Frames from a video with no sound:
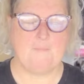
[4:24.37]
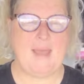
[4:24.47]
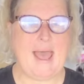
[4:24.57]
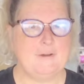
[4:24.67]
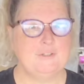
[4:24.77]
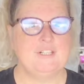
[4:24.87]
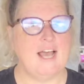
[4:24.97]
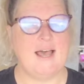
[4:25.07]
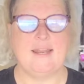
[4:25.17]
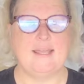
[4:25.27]
pattern
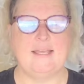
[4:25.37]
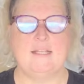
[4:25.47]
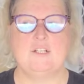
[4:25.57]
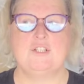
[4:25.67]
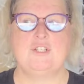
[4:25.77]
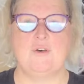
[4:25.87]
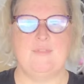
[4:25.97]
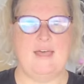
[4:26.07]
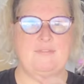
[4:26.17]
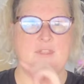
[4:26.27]
cut it so
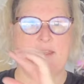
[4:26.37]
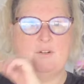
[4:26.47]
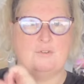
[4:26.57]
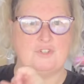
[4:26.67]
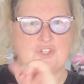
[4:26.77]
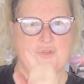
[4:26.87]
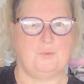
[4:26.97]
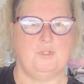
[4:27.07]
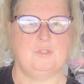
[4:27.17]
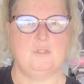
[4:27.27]
that the little
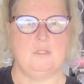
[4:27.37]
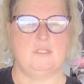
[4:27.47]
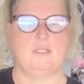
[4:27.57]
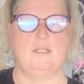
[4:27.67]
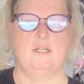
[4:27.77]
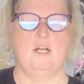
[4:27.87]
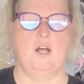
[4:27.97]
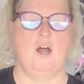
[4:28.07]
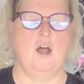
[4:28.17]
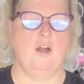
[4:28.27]
swirls
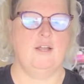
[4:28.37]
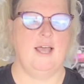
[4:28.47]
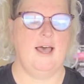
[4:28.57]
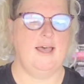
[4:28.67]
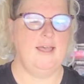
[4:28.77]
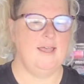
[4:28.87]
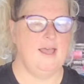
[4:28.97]
are cut.